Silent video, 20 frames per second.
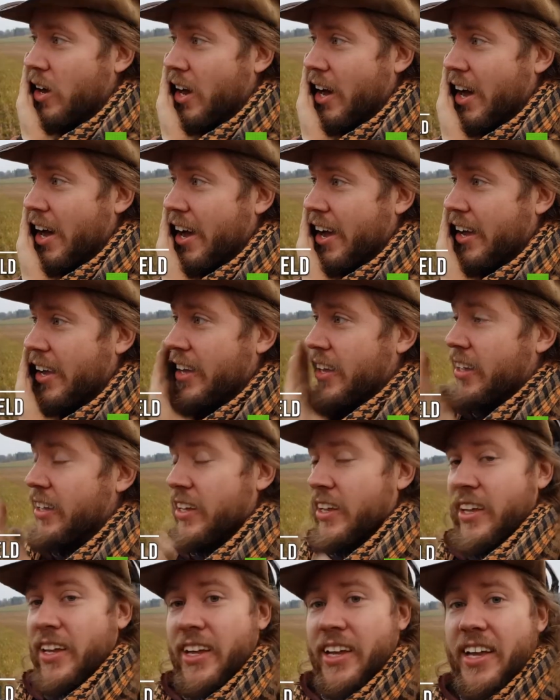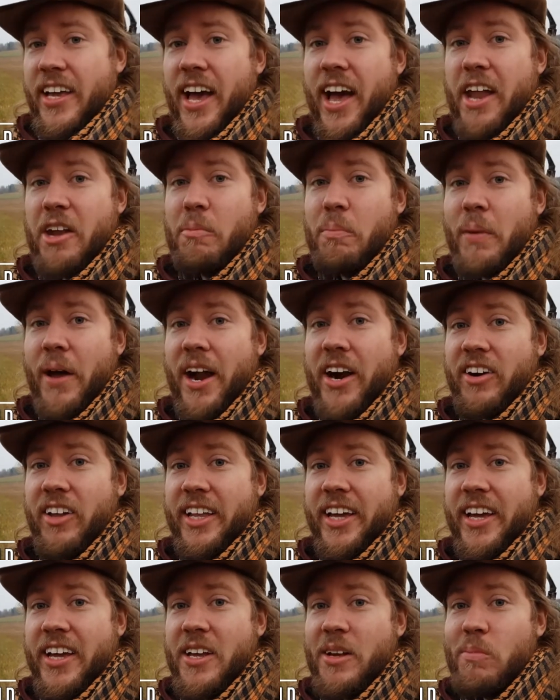I can
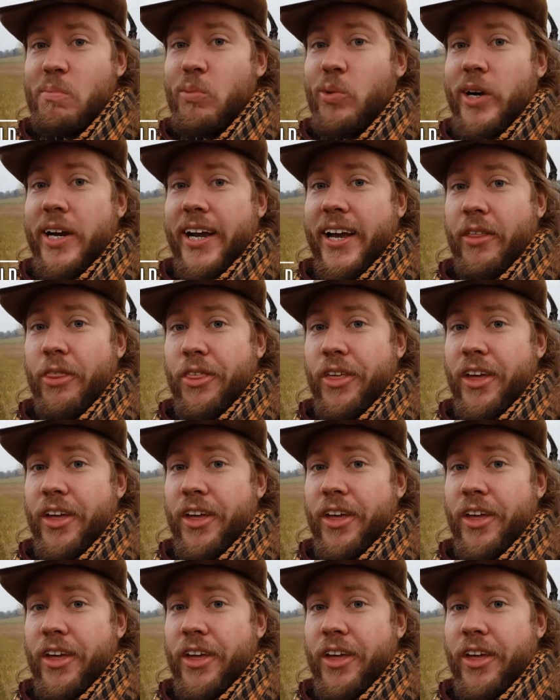barely breathe.